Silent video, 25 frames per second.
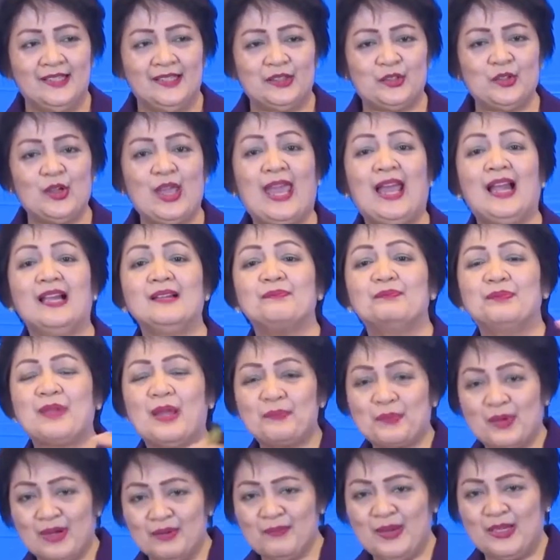to help the
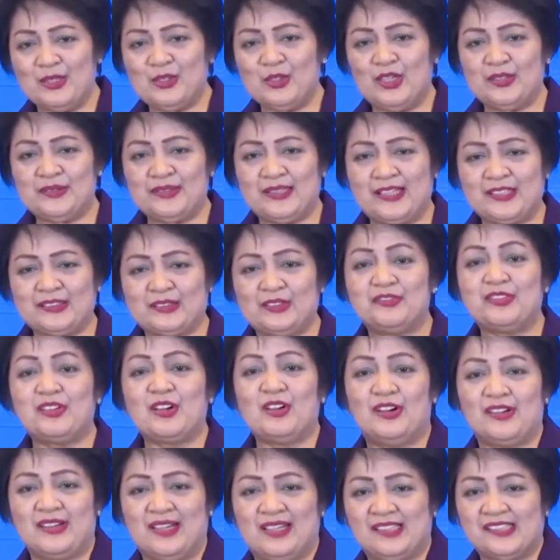probiotic to
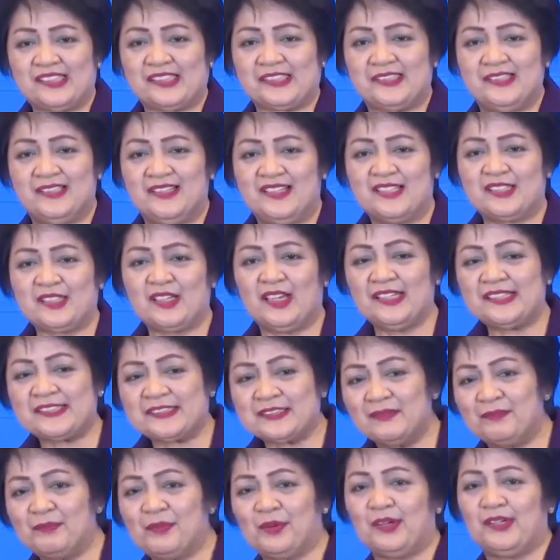flourish. So it
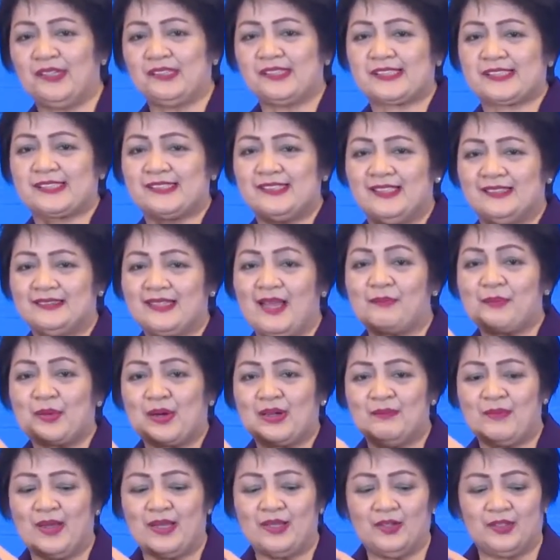supports the
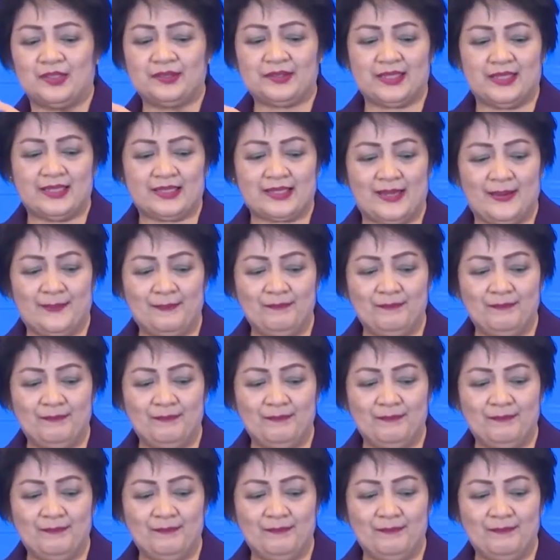probiotic.